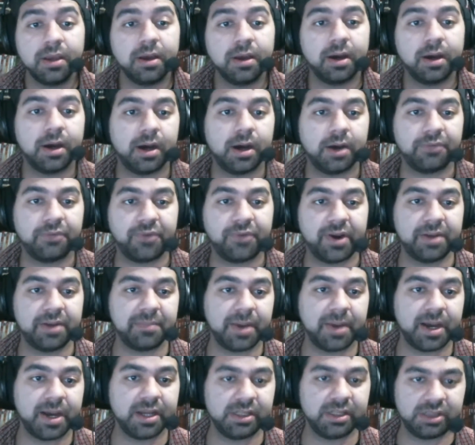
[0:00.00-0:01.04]
A friend of
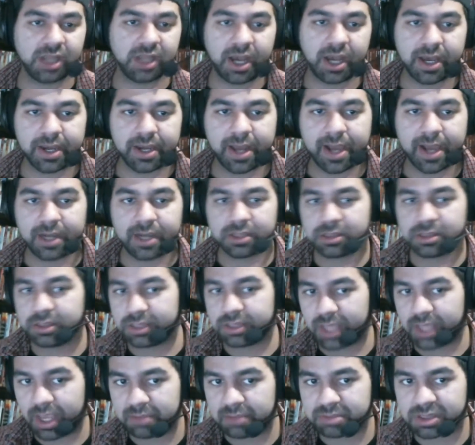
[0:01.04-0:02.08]
mine, Don Alice's
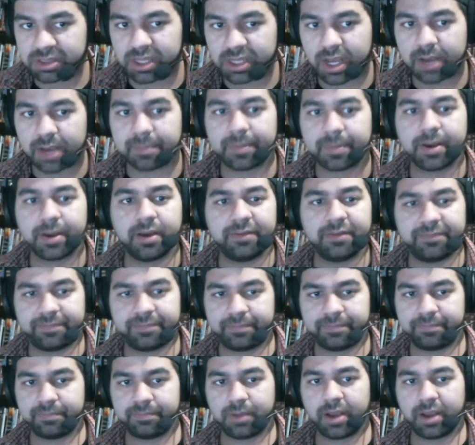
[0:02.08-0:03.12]
GameStop,
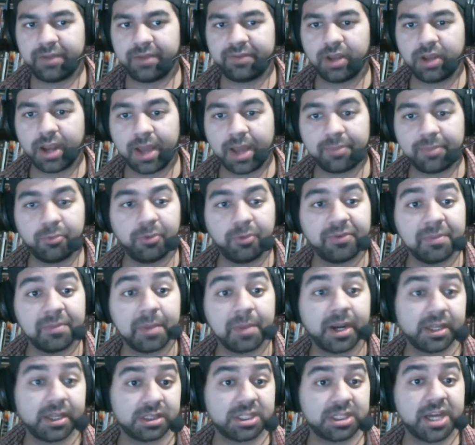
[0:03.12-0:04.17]
I've collabed with him
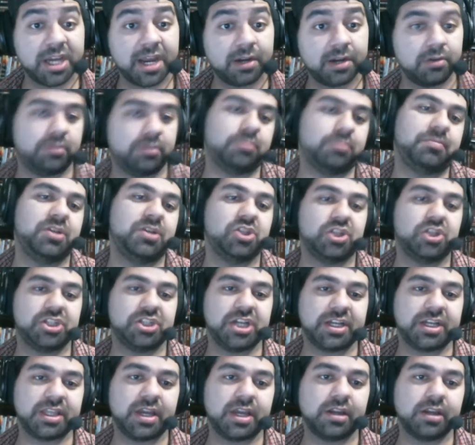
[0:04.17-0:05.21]
on his channel. Be sure to
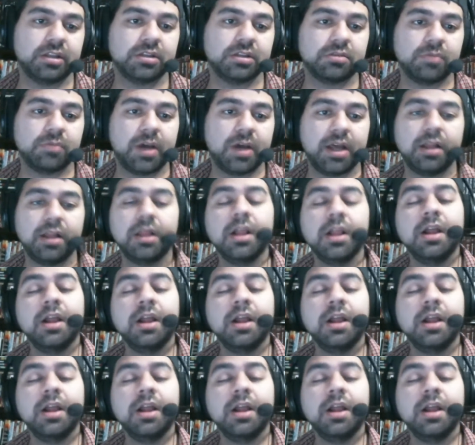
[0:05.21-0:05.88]
check that out as well.